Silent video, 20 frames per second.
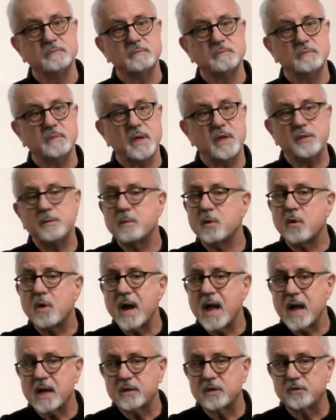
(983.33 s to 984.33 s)
and the
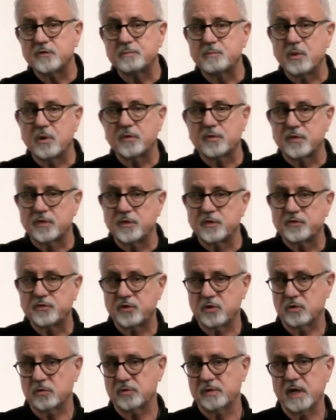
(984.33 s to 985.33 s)
miraculous birth of the
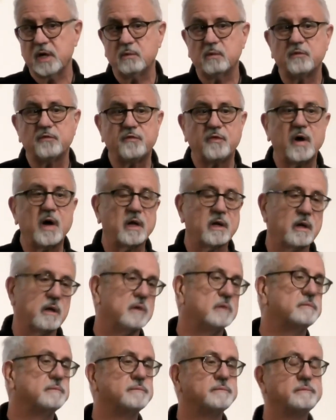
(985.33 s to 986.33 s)
children that will follow.
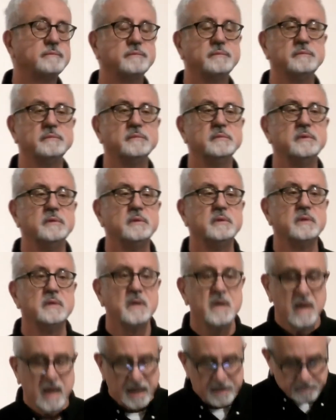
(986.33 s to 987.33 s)

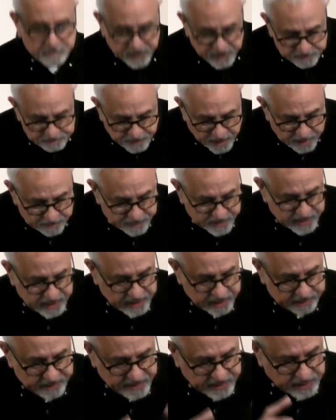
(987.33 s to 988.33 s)
And bit by bit, he
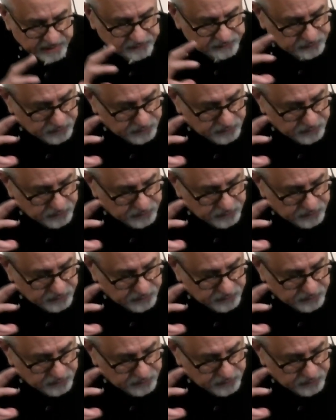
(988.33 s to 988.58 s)
begins to